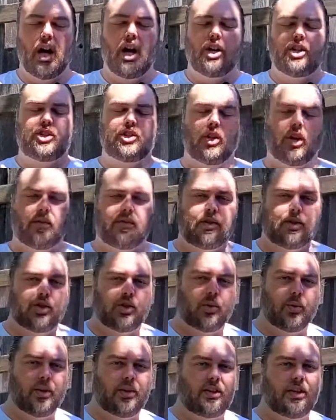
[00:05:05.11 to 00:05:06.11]
So if you're
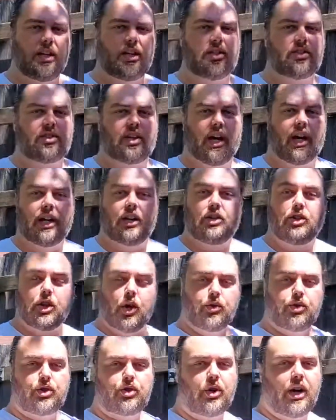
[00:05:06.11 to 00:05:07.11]
doing things like
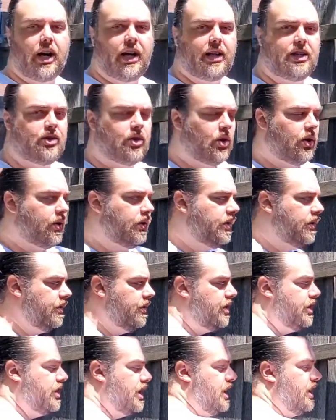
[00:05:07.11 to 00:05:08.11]
nose strikes or
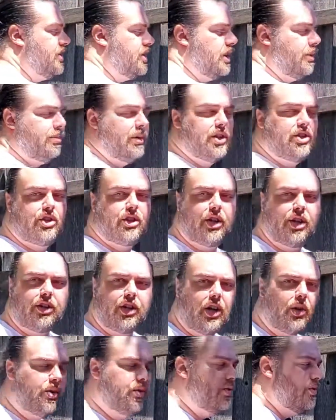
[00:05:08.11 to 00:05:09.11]
to the bridge of the
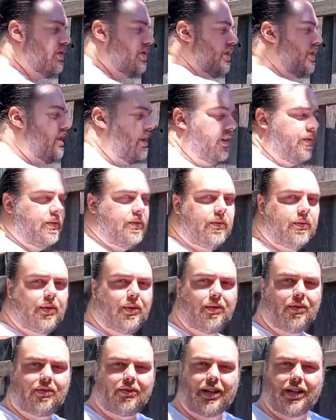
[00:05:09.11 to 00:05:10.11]
nose, the
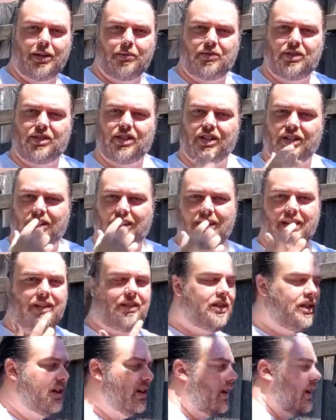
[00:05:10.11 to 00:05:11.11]
lips, the
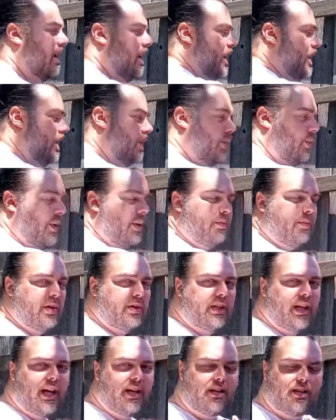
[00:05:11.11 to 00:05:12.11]
teeth, you want to
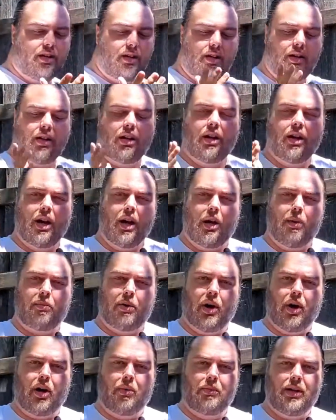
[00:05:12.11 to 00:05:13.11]
put that
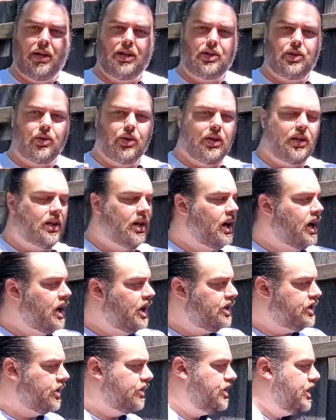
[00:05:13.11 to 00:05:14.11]
palm into it.
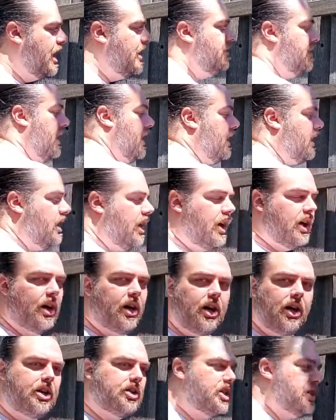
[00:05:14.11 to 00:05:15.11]
So same thing,
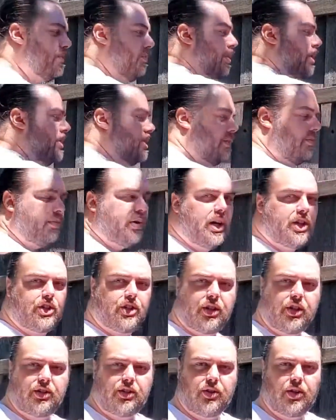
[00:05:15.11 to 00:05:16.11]
just put some
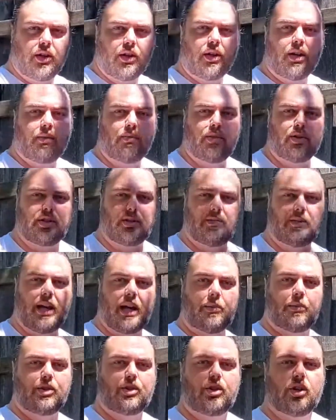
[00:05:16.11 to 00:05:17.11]
pressure into it, put some
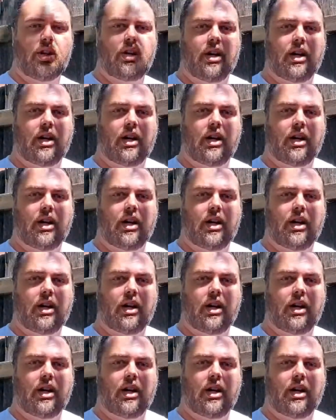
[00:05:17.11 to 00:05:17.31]
damage.